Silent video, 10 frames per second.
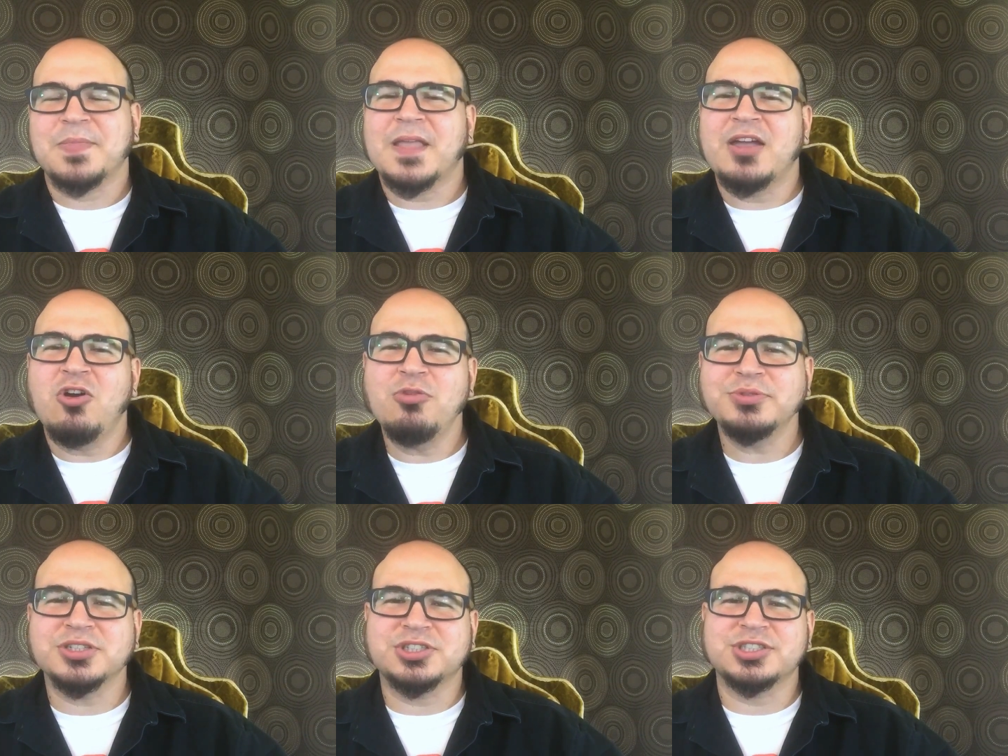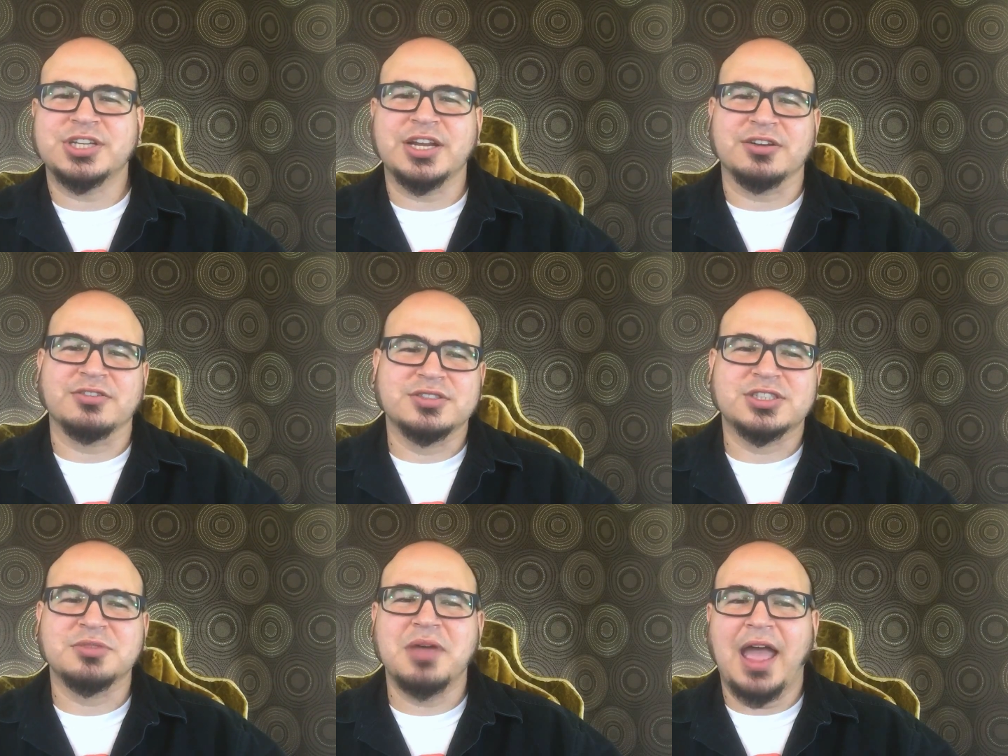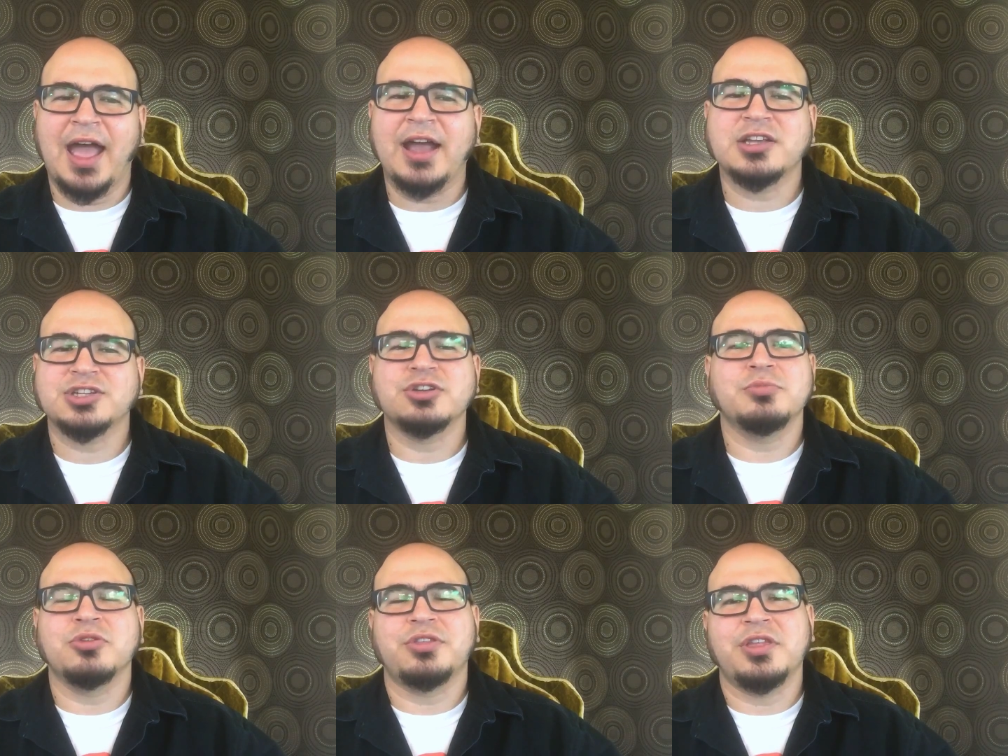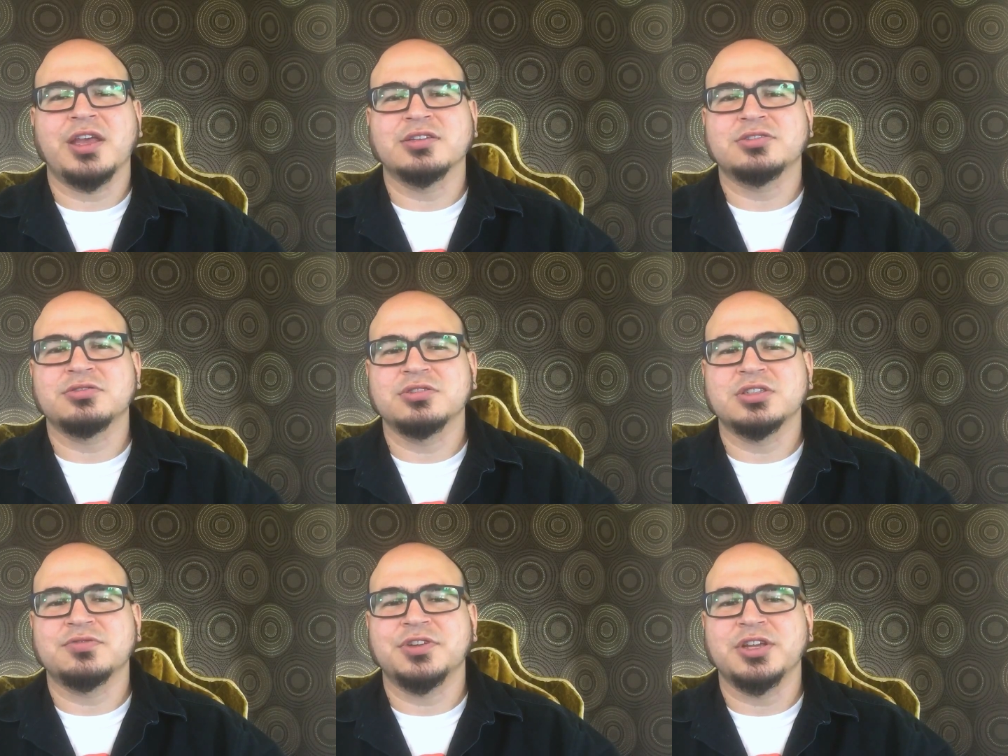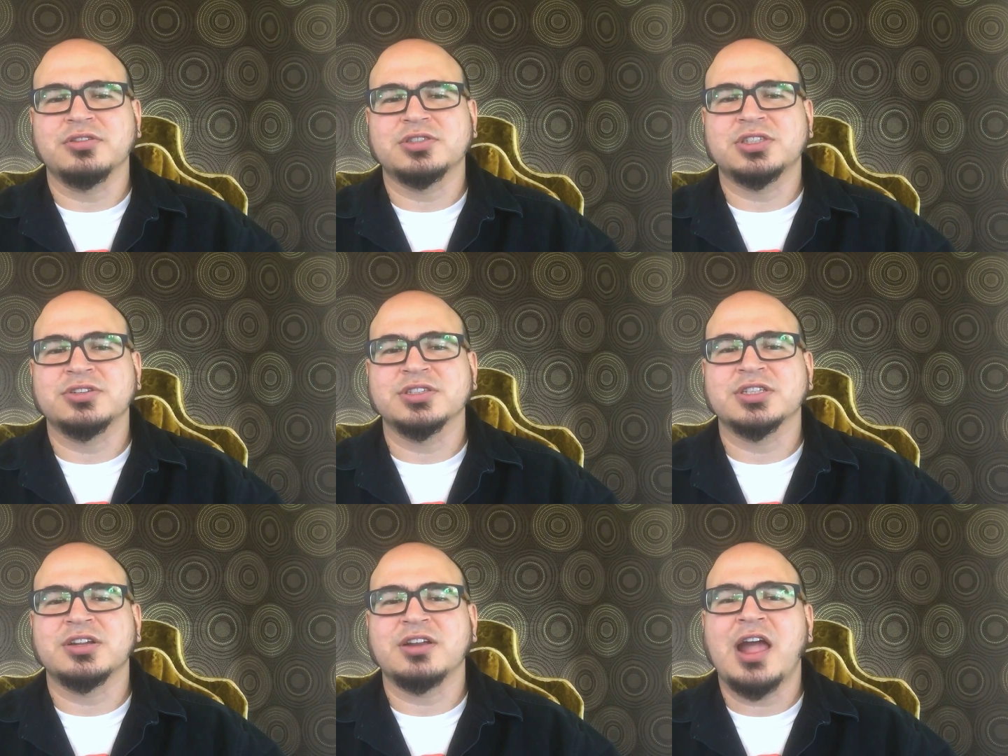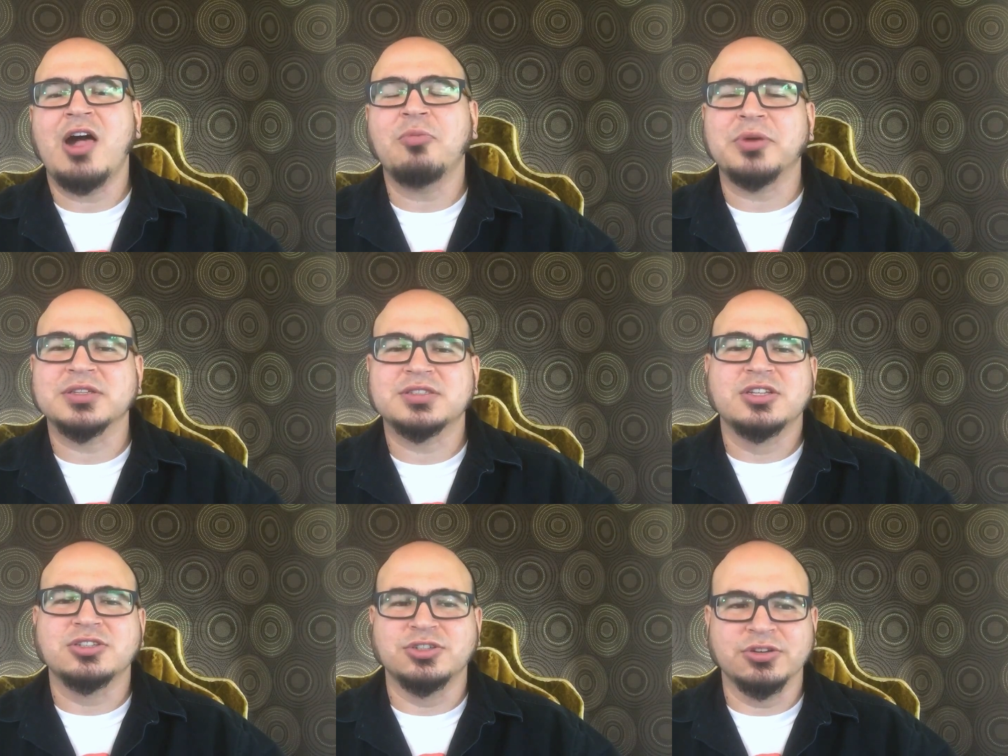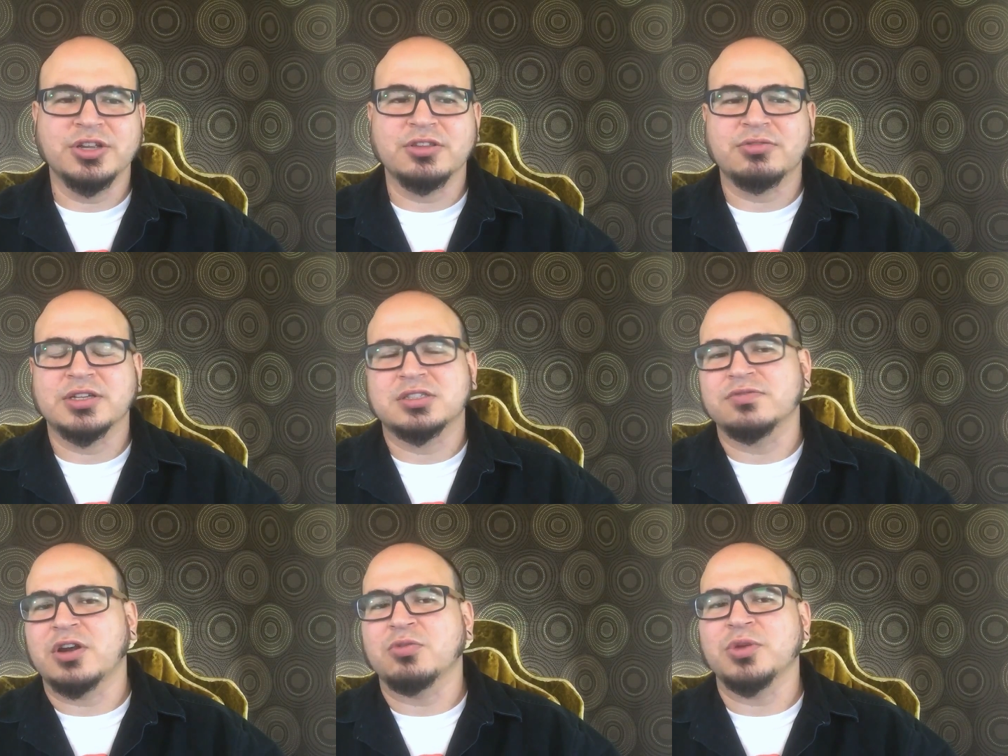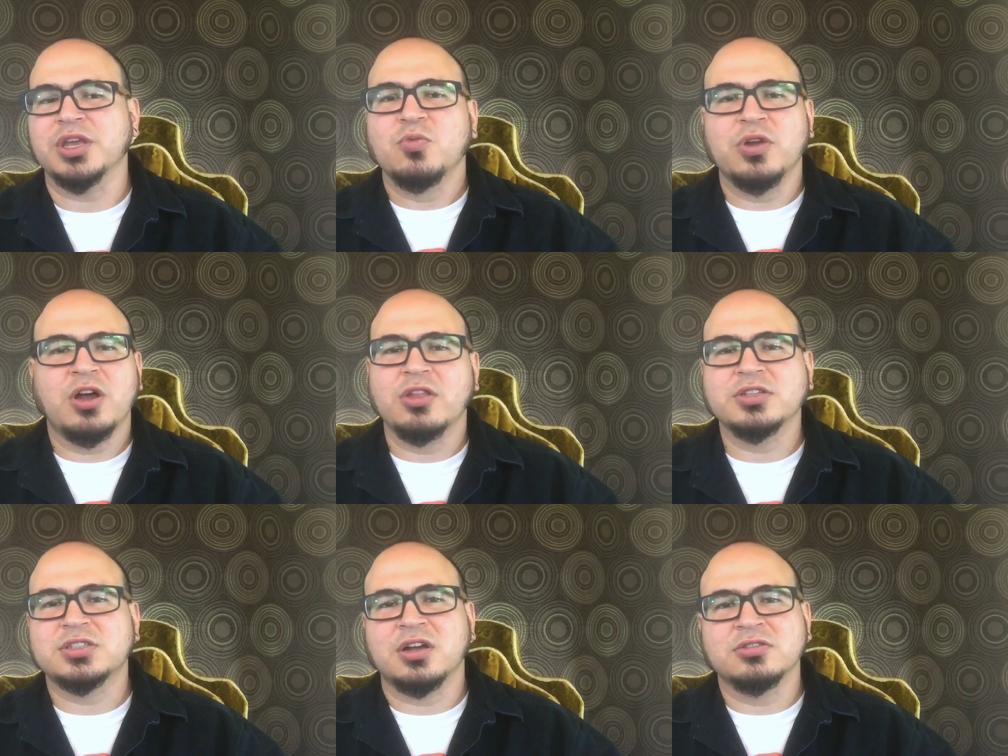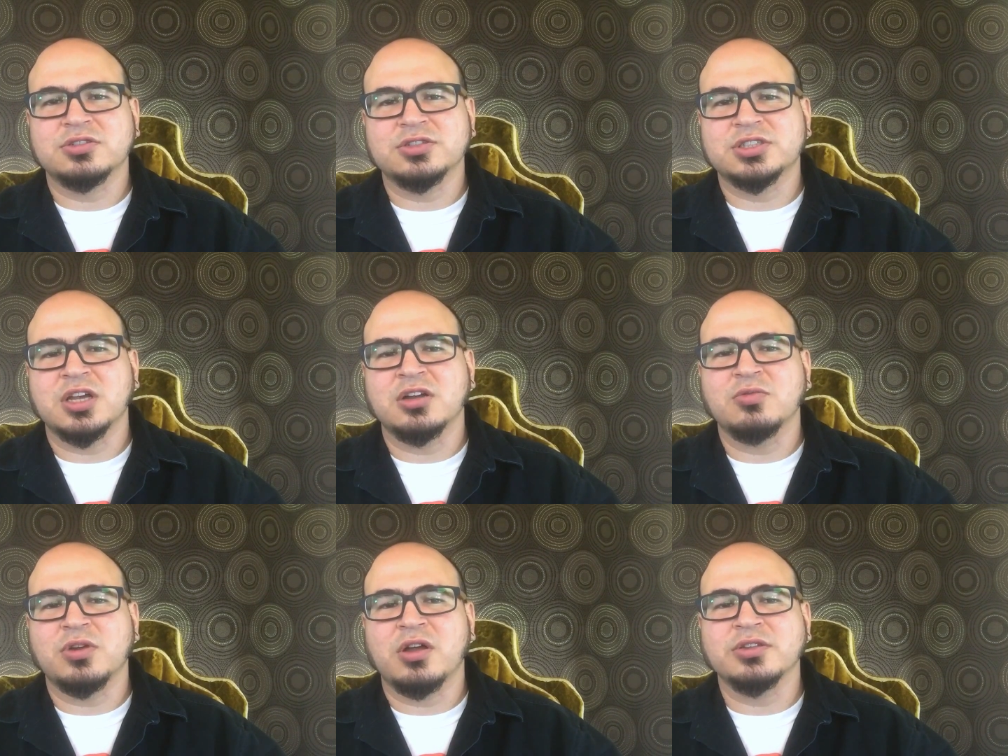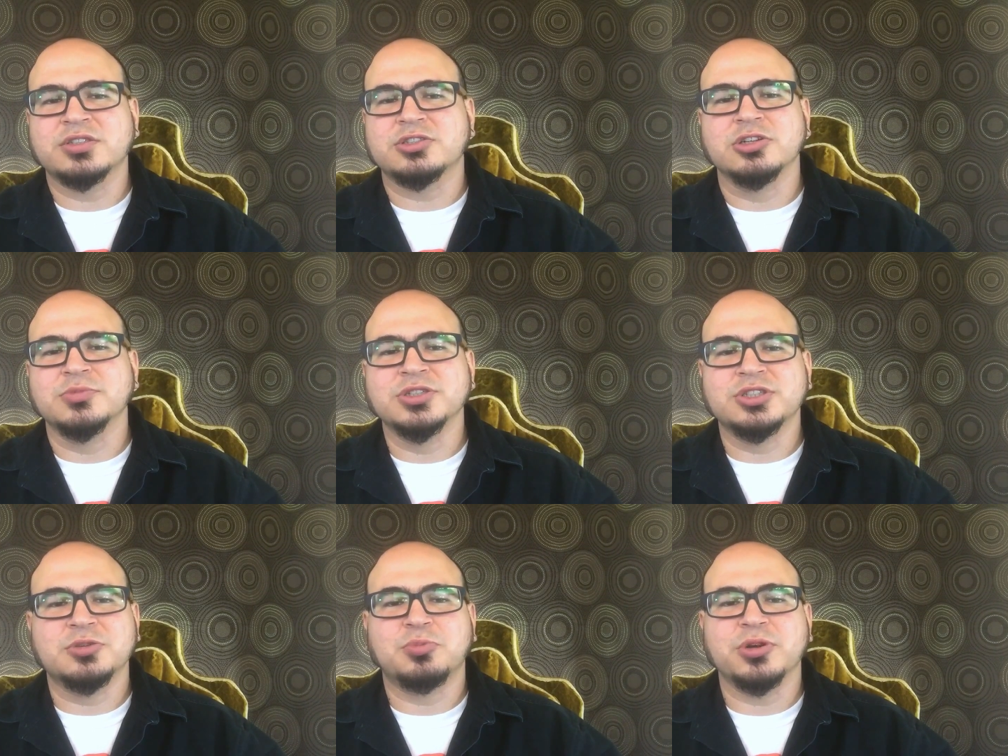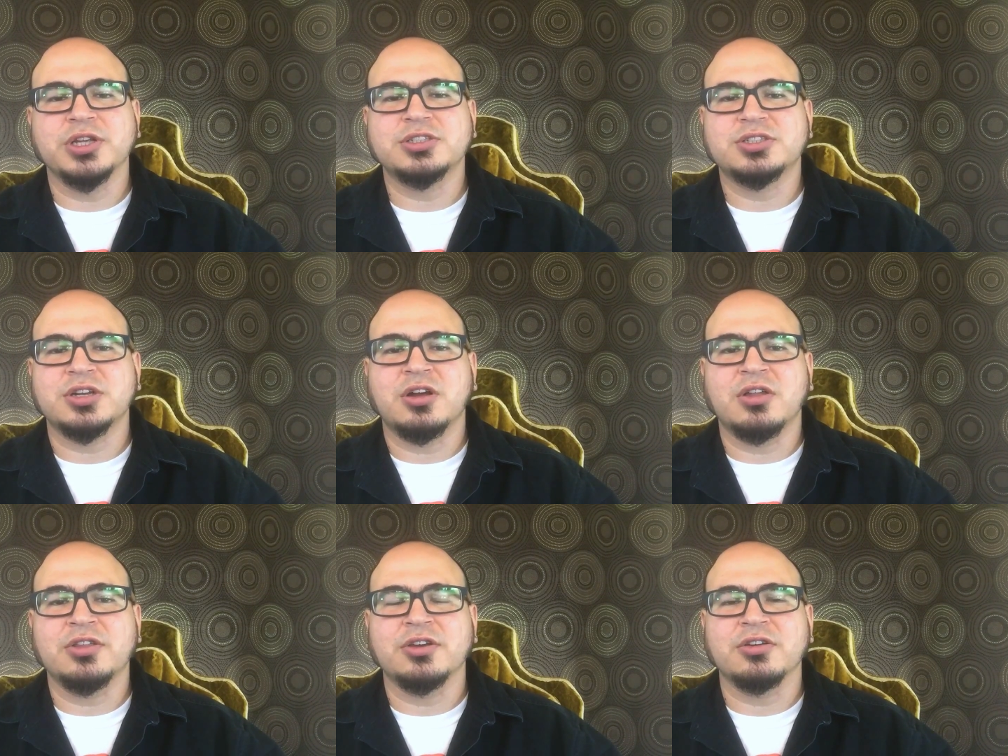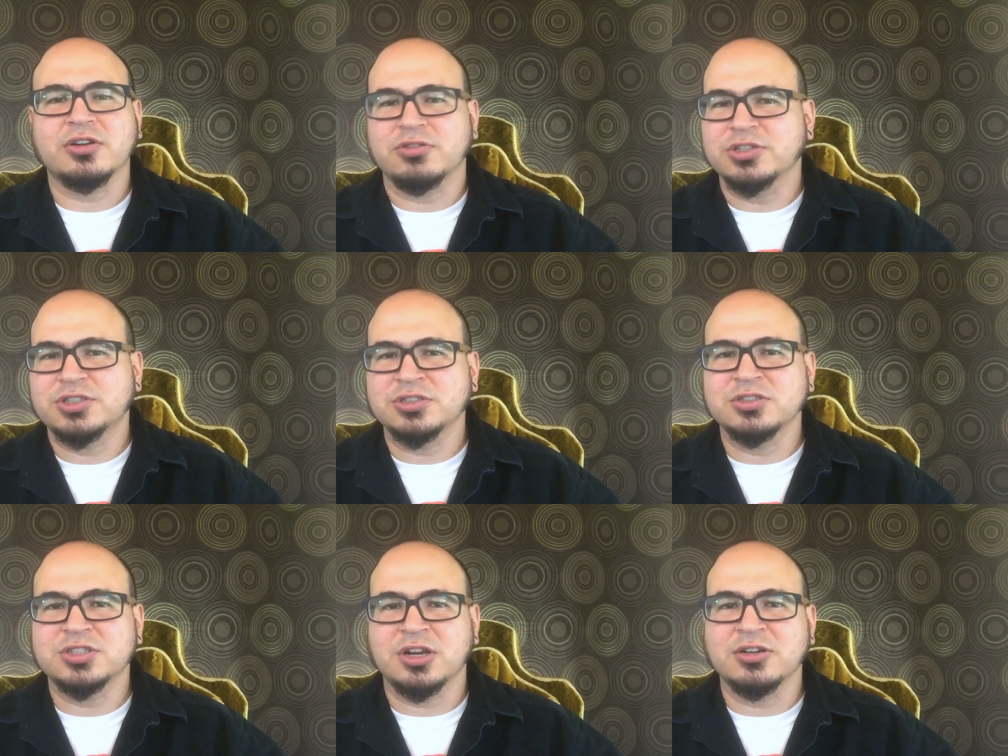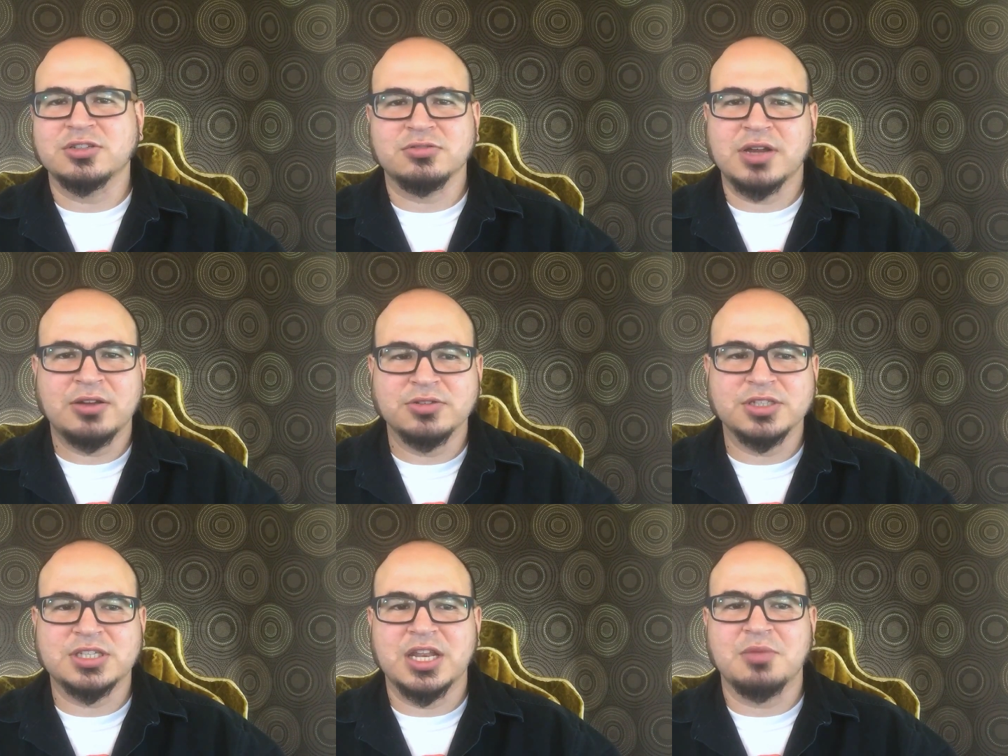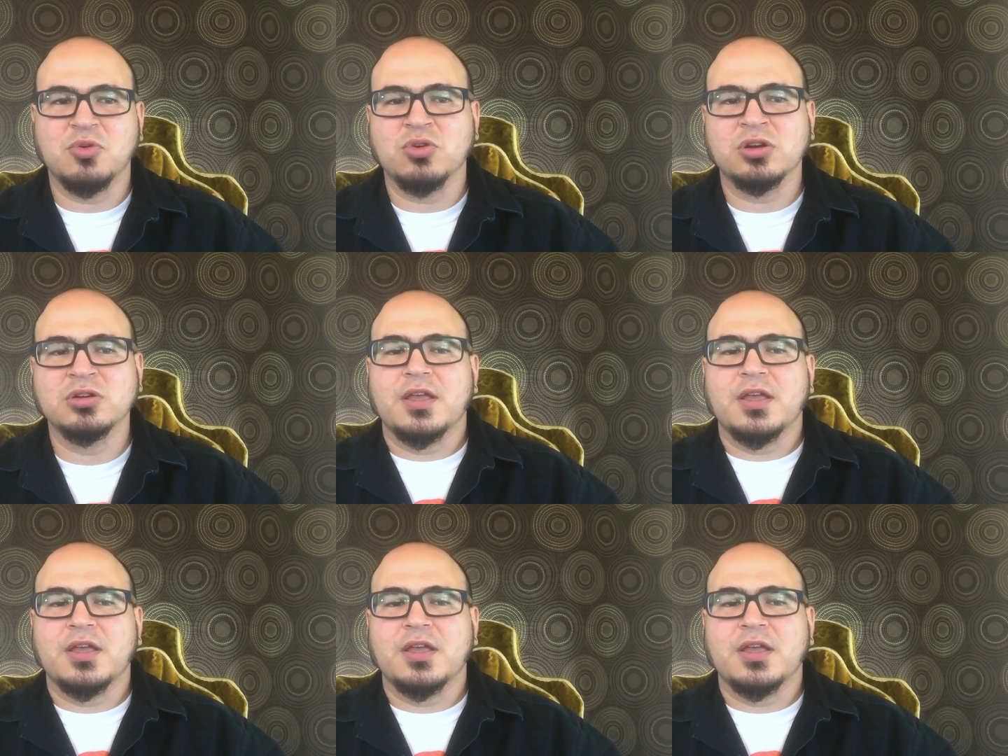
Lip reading: I hope to share some actionable things through this video series that'll help us during the rest of our week. When all the songs are sung, when all the sermons are preached, and all the Christians aren't around us anymore,